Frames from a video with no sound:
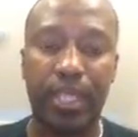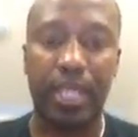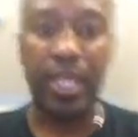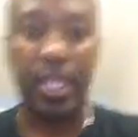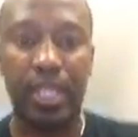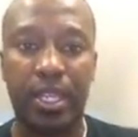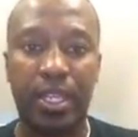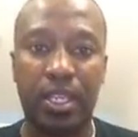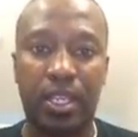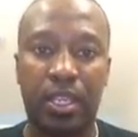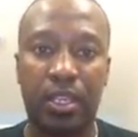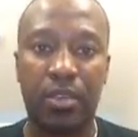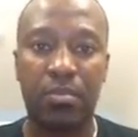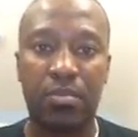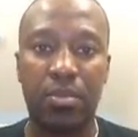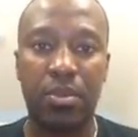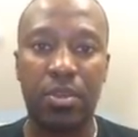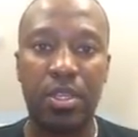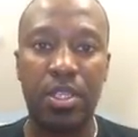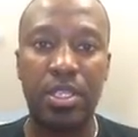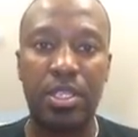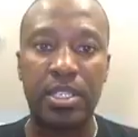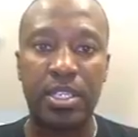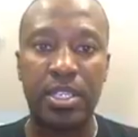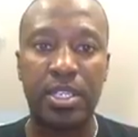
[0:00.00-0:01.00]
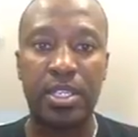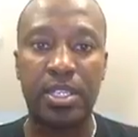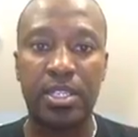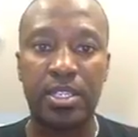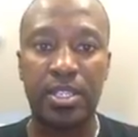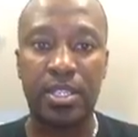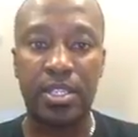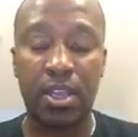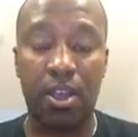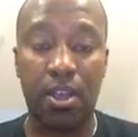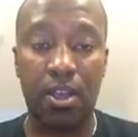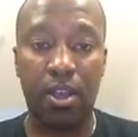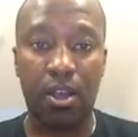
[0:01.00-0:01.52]
in the
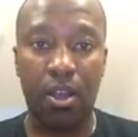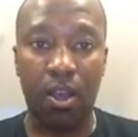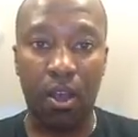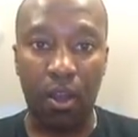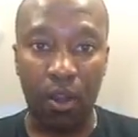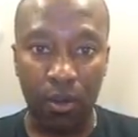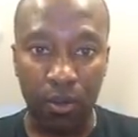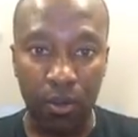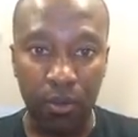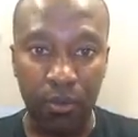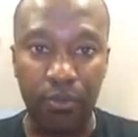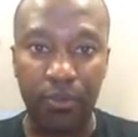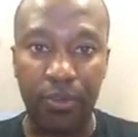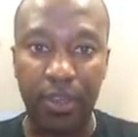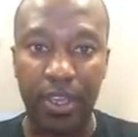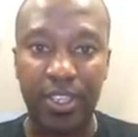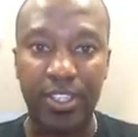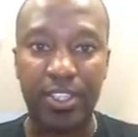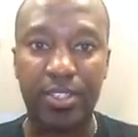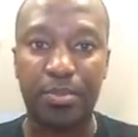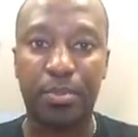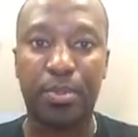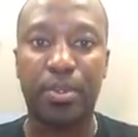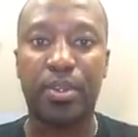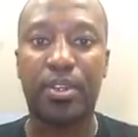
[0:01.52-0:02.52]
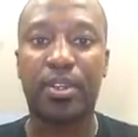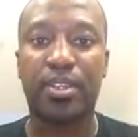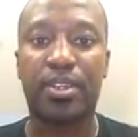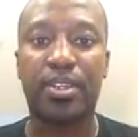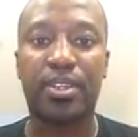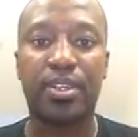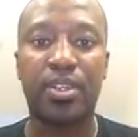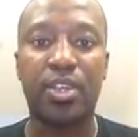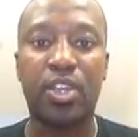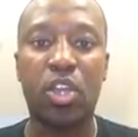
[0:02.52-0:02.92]
communities, on Facebook,